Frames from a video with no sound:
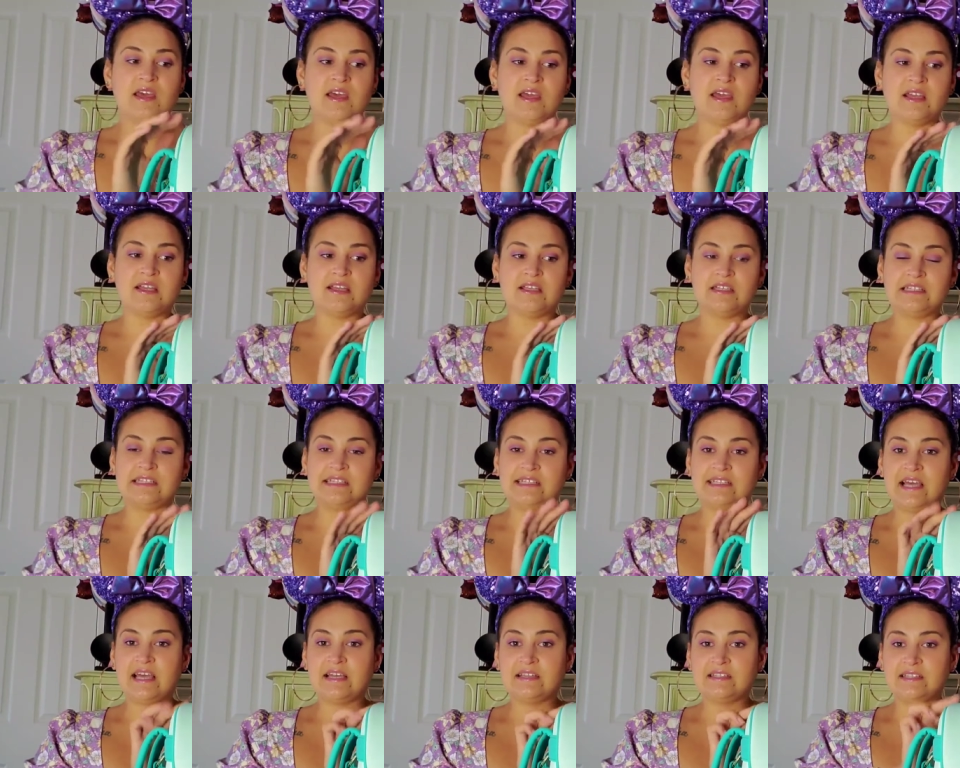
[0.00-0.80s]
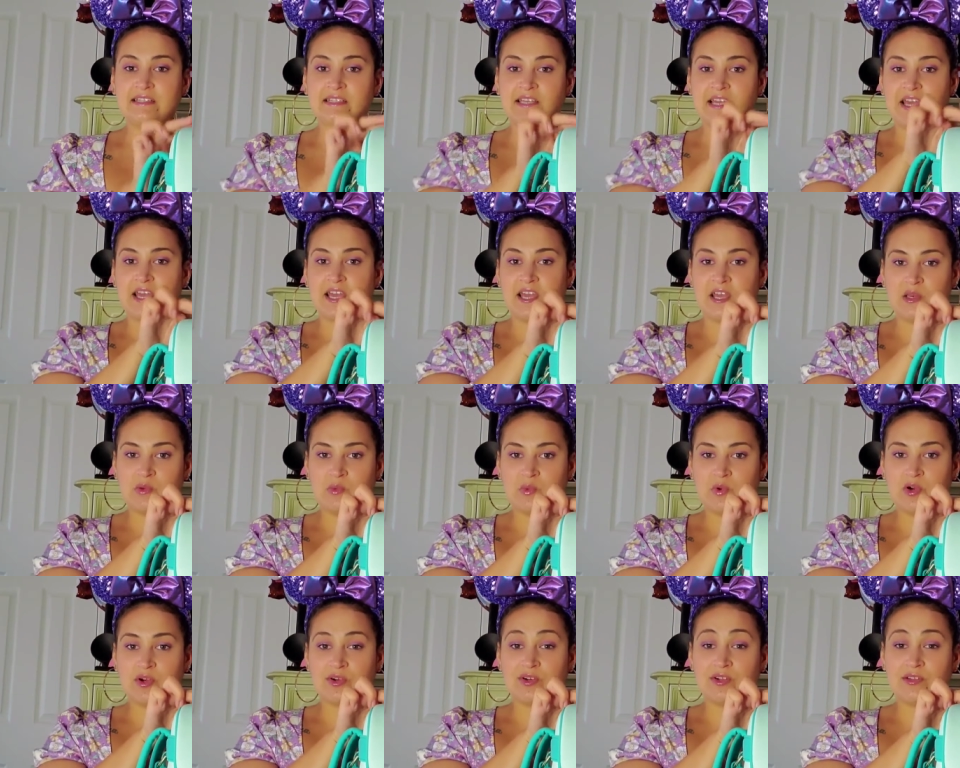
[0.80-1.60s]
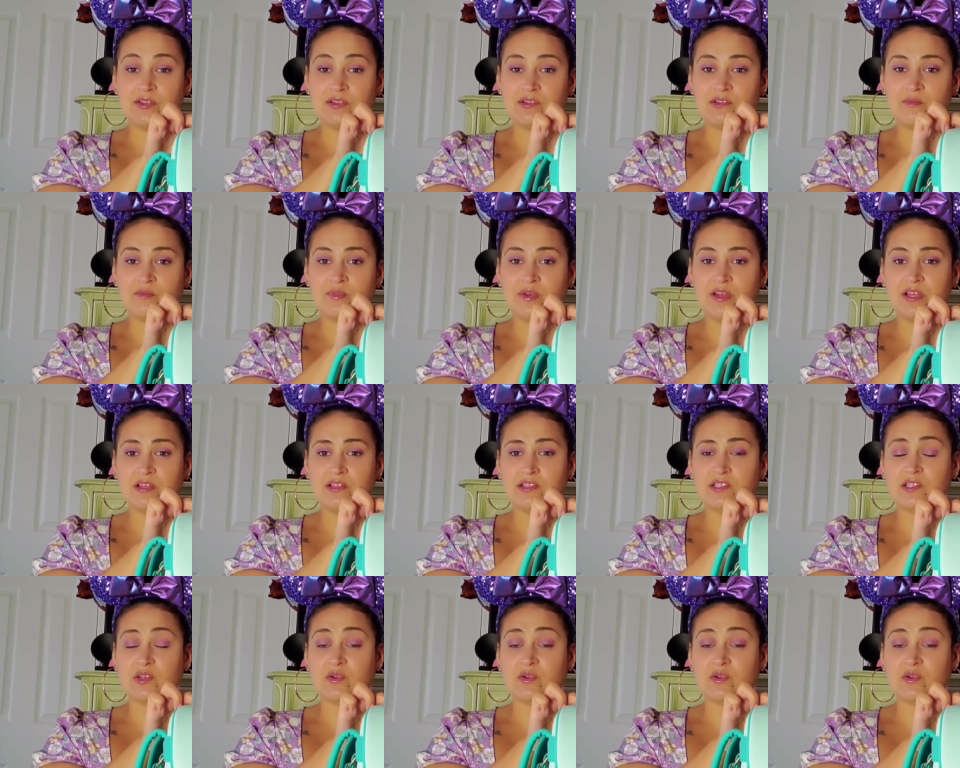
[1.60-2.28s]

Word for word: It sets inward a little bit,